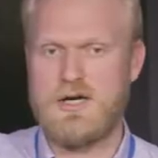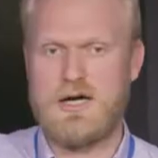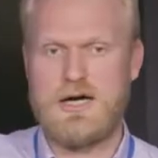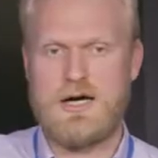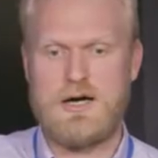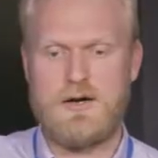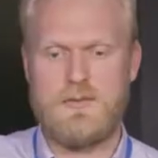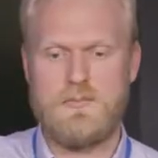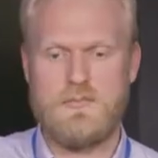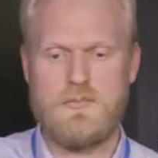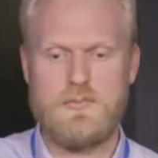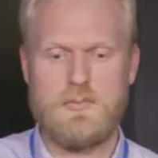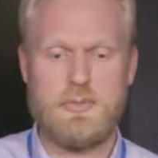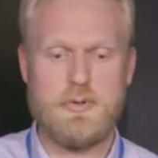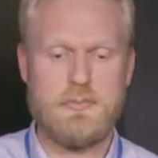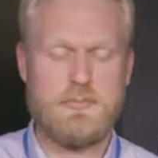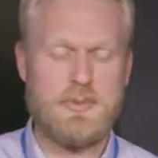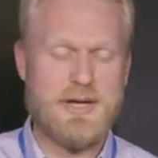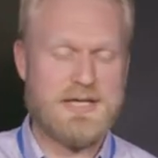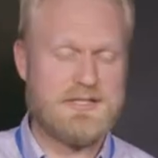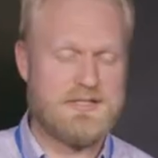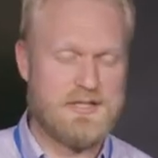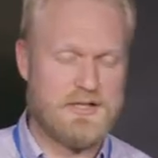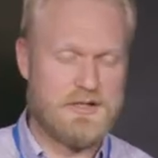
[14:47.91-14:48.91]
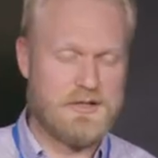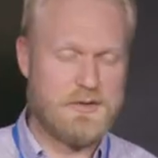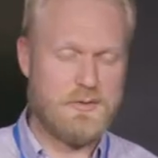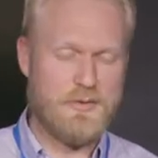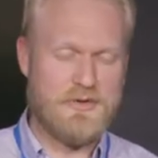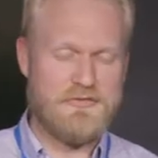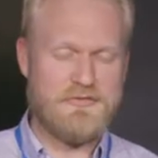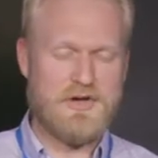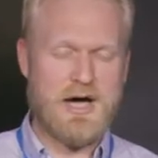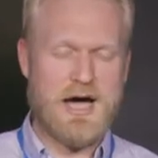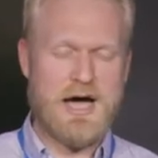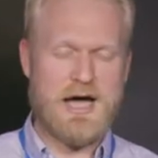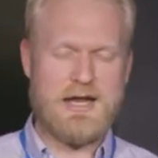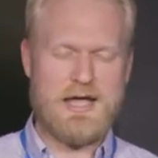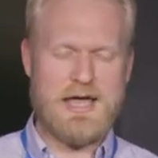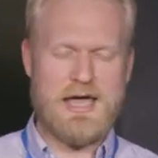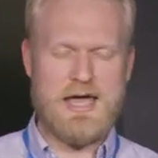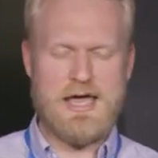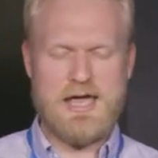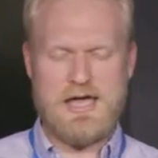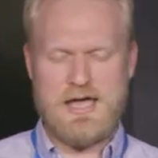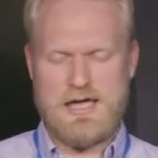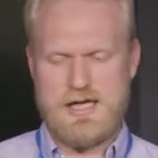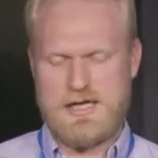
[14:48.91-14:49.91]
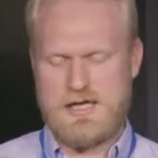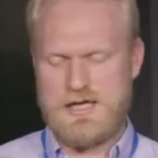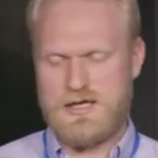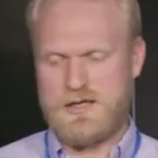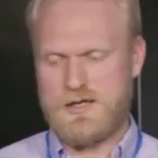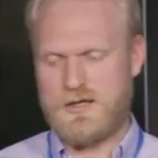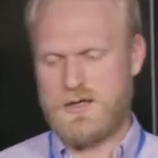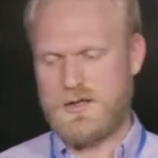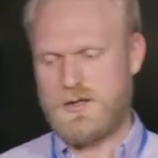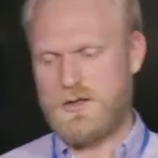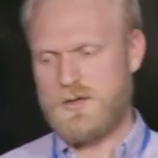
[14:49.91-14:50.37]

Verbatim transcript: Um, but basically, we've got a